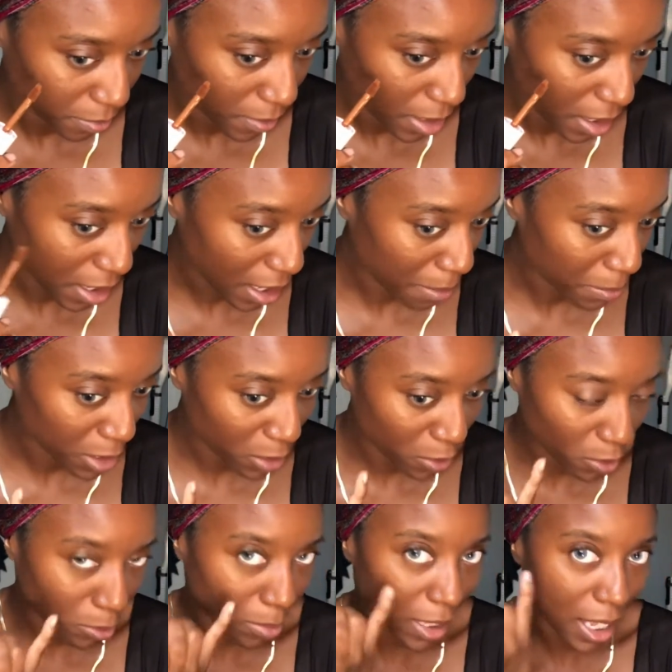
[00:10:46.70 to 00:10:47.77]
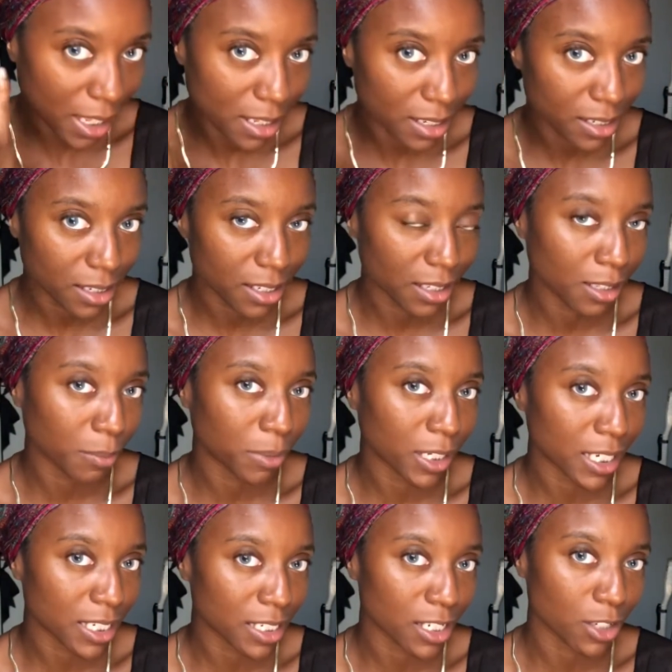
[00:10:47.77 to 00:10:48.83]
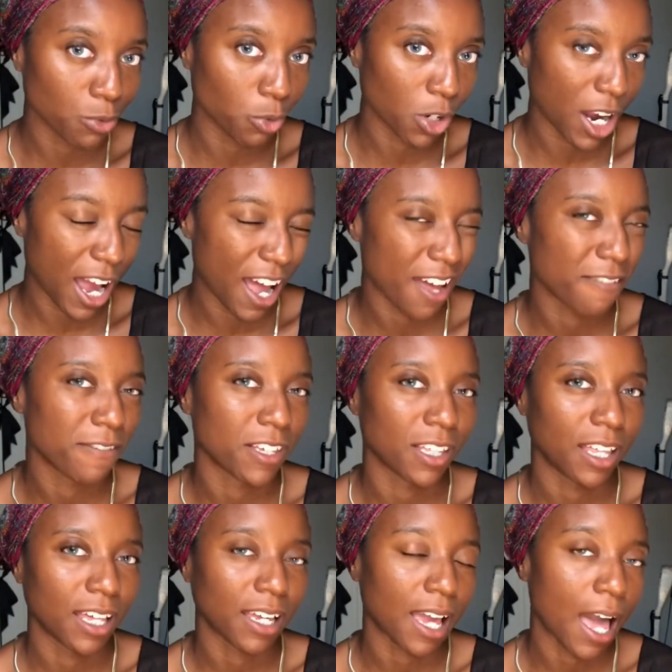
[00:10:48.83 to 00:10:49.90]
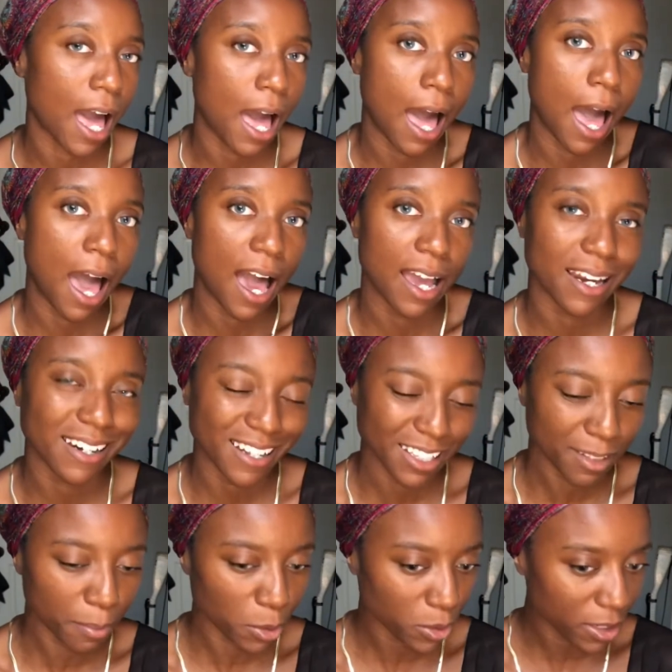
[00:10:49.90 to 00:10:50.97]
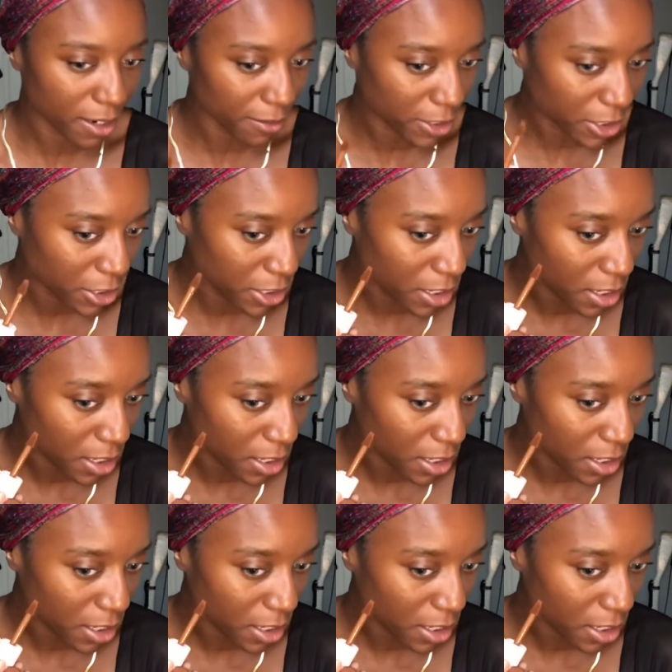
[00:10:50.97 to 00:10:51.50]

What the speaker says: And I'm just going to apply this in the places where I feel like I need the most coverage.